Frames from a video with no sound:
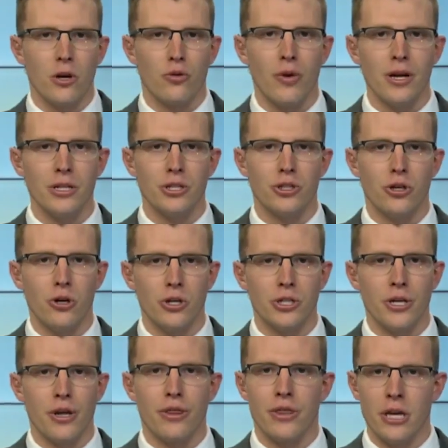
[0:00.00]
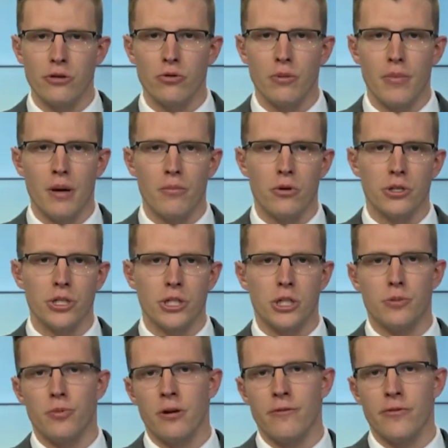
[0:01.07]
Christ Church Cathedral members in
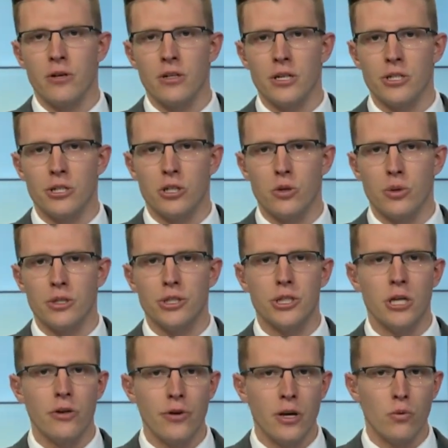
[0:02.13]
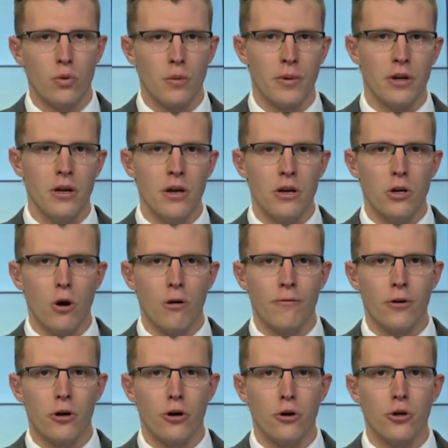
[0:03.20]
Springfield listened to a Syrian woman
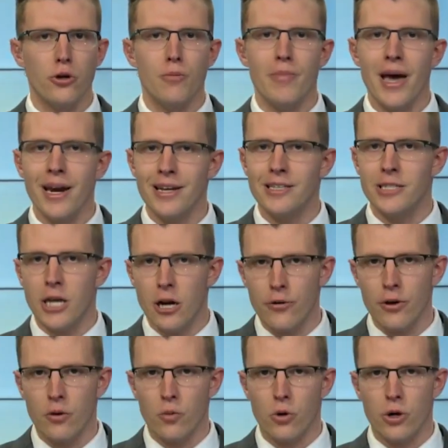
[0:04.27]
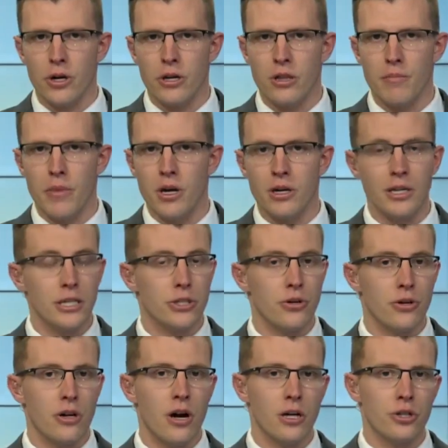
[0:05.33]
known for her humanitarian work in the Middle
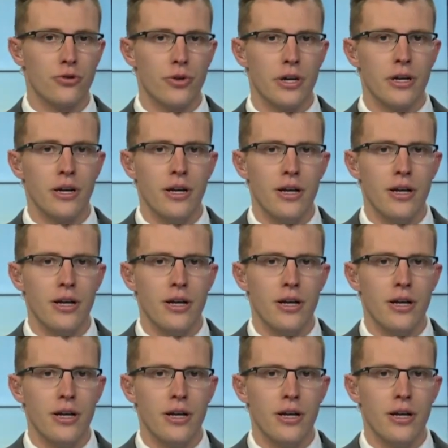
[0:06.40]
Eastern country.